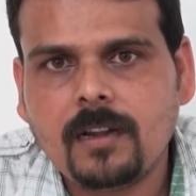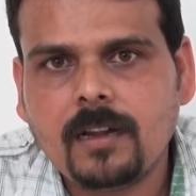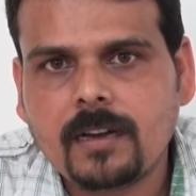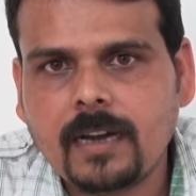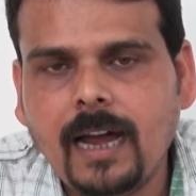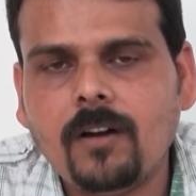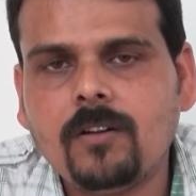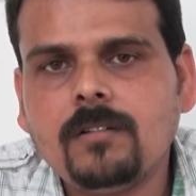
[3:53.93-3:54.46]

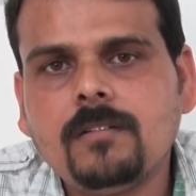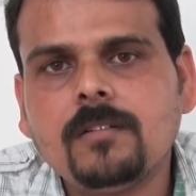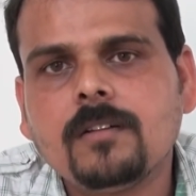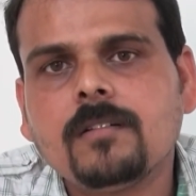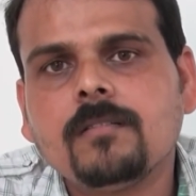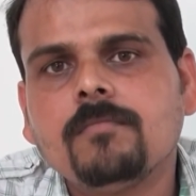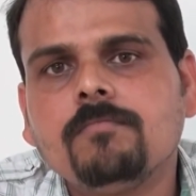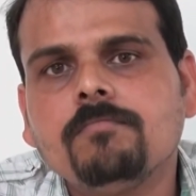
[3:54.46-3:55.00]

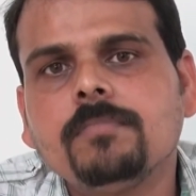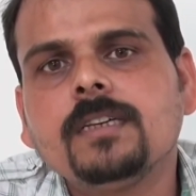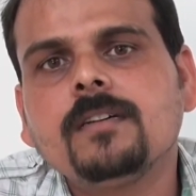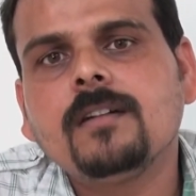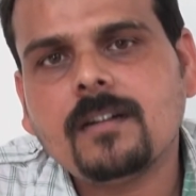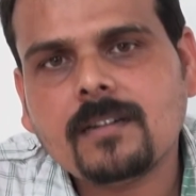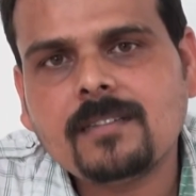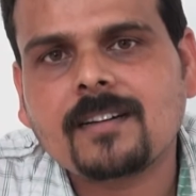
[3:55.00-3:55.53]
Now we
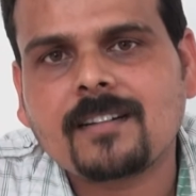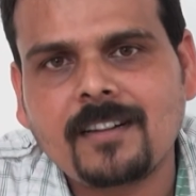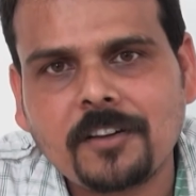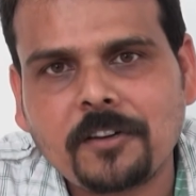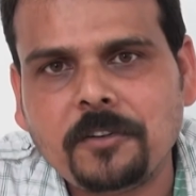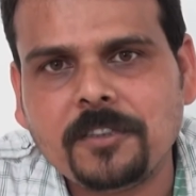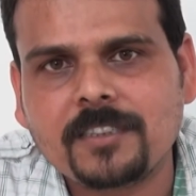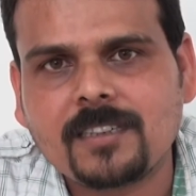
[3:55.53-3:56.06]
got the
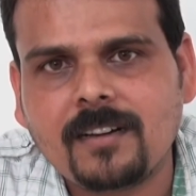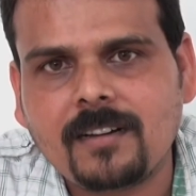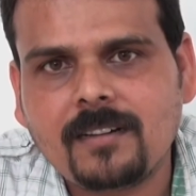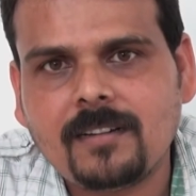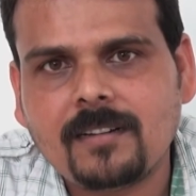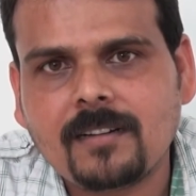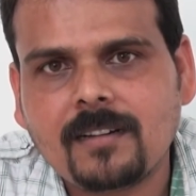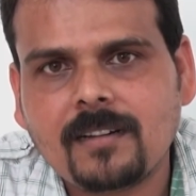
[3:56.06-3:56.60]
conclusion,
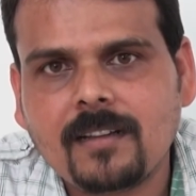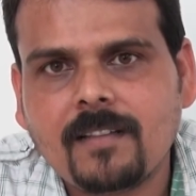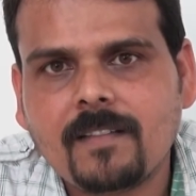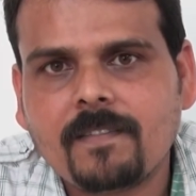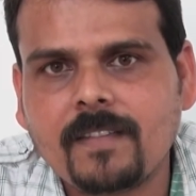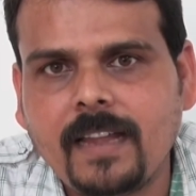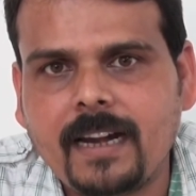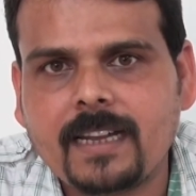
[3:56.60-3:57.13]

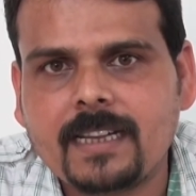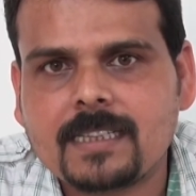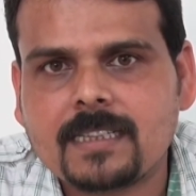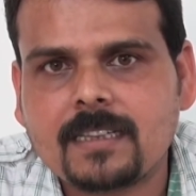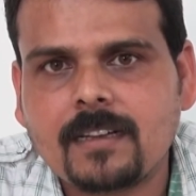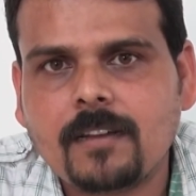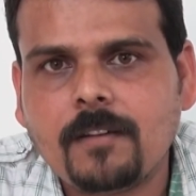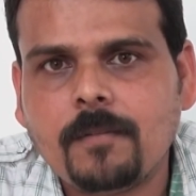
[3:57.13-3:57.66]
that is
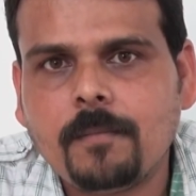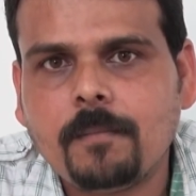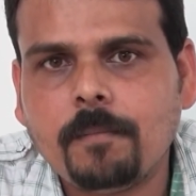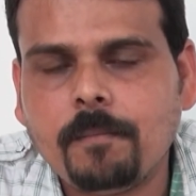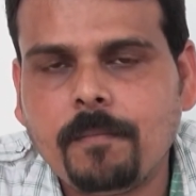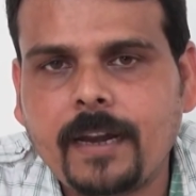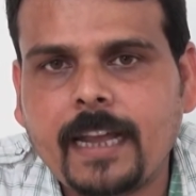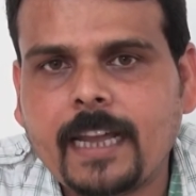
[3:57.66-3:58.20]

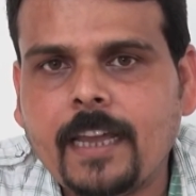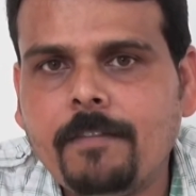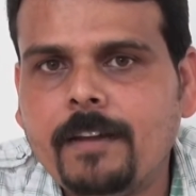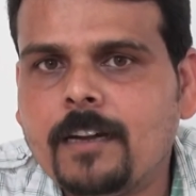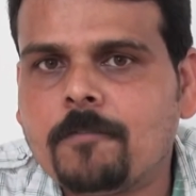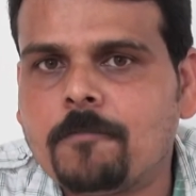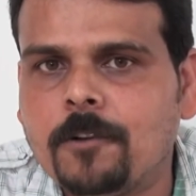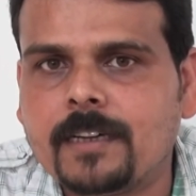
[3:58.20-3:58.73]

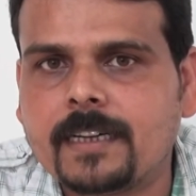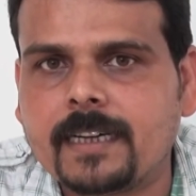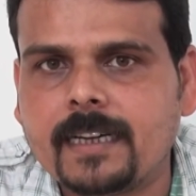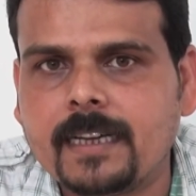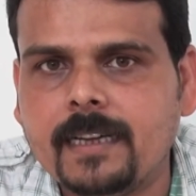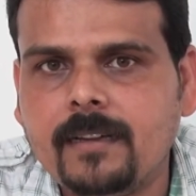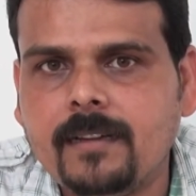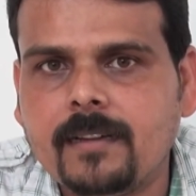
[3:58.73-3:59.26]
break-even
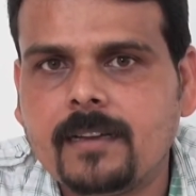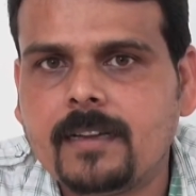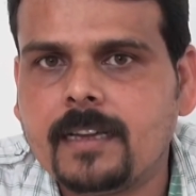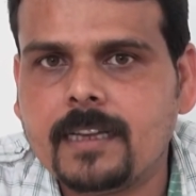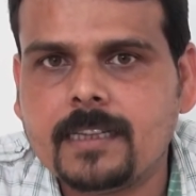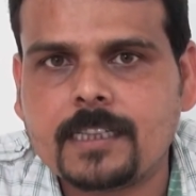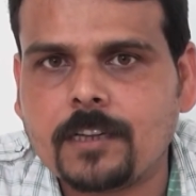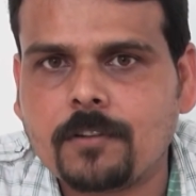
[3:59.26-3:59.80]
quantity
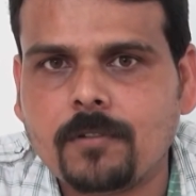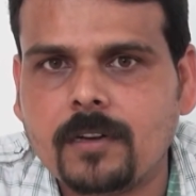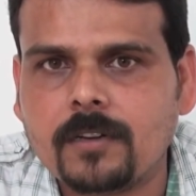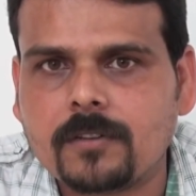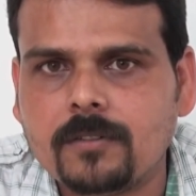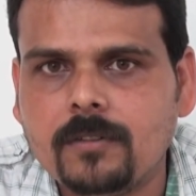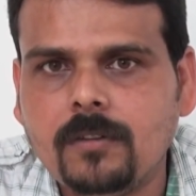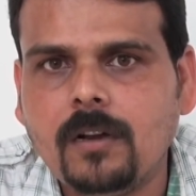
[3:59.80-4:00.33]
is equal
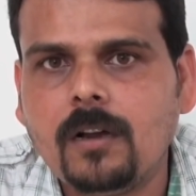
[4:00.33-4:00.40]
to,